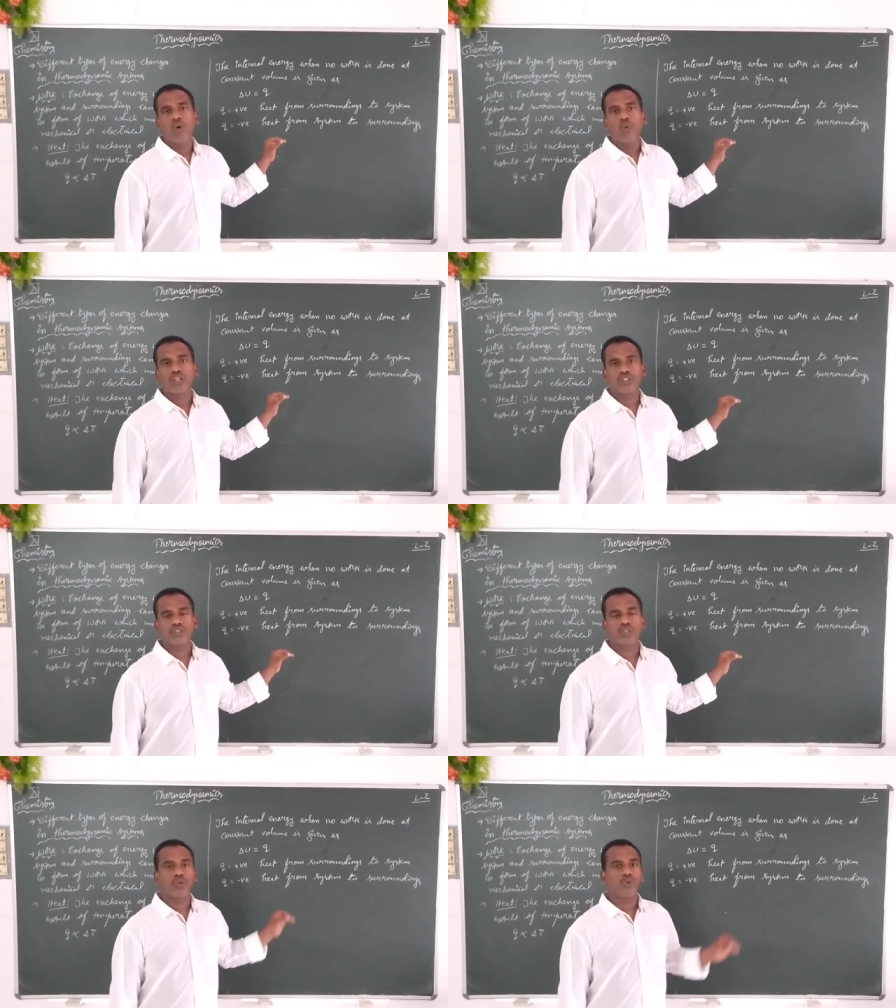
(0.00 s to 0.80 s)
What is
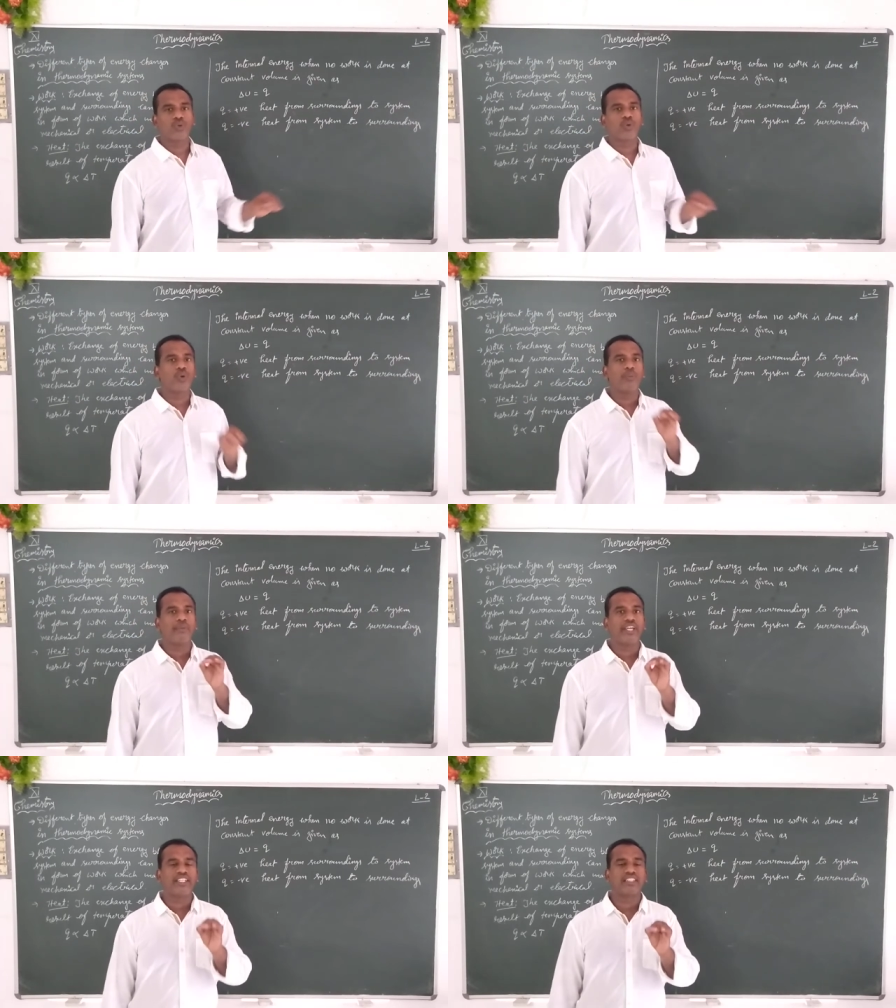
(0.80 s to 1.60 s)
this Q? Q
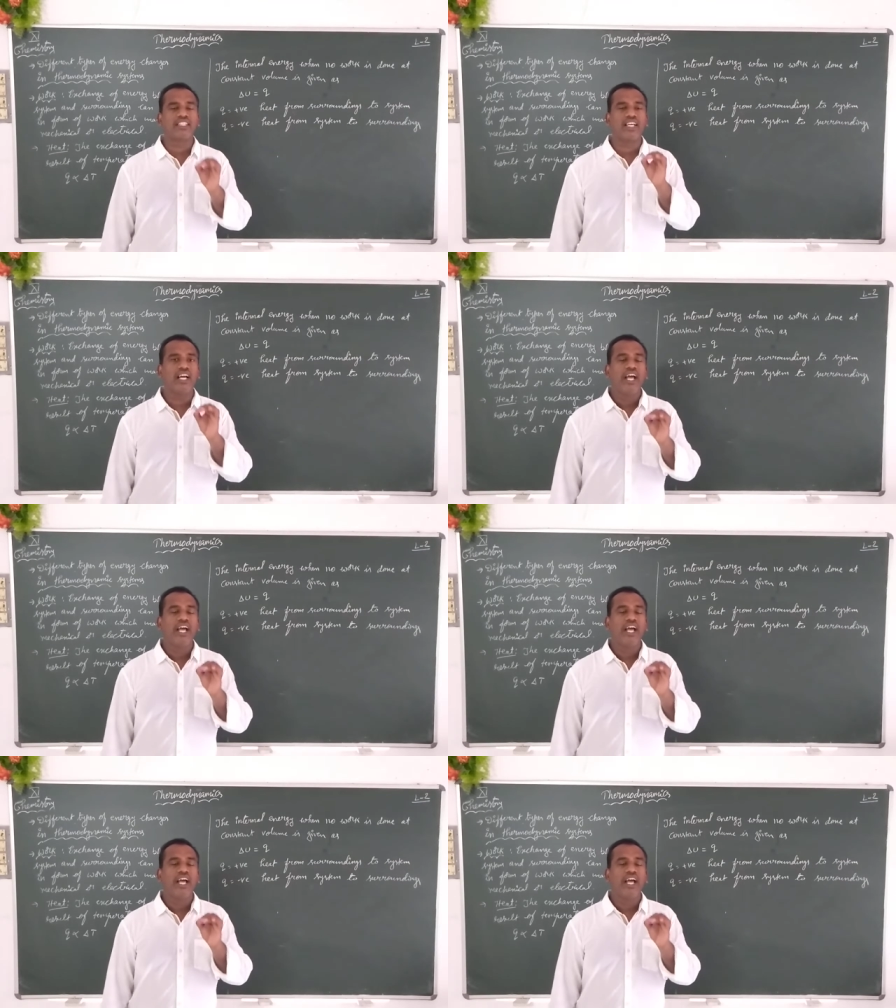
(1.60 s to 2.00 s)
means the